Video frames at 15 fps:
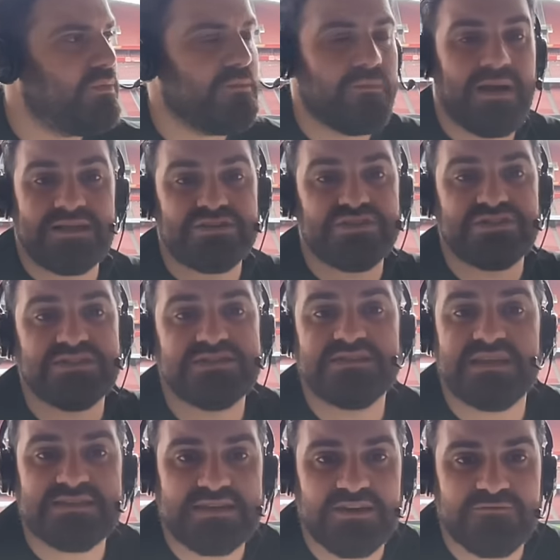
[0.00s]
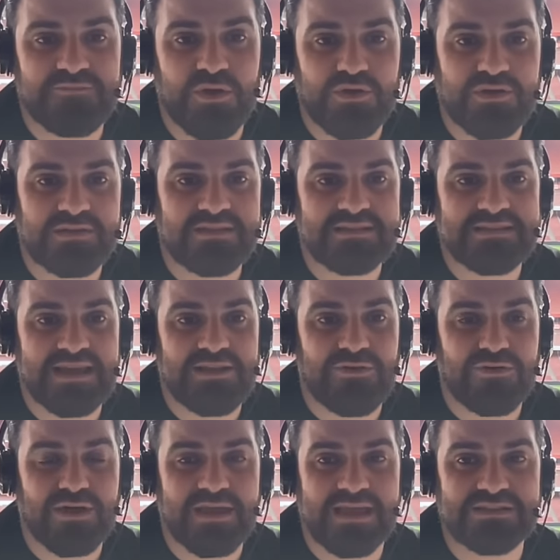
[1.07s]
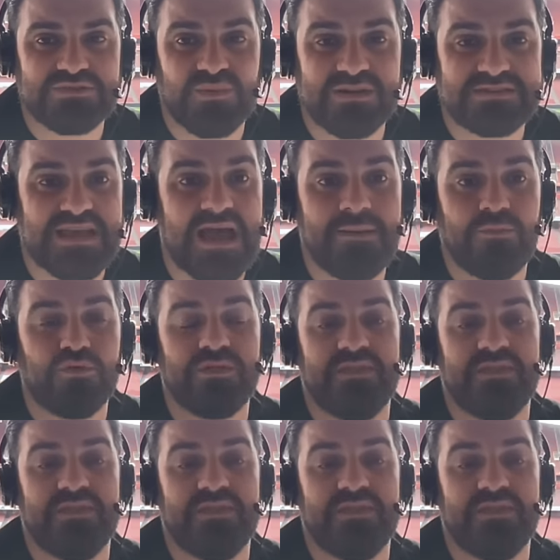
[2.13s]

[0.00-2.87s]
Manchester City have broken the deadlock against West Ham,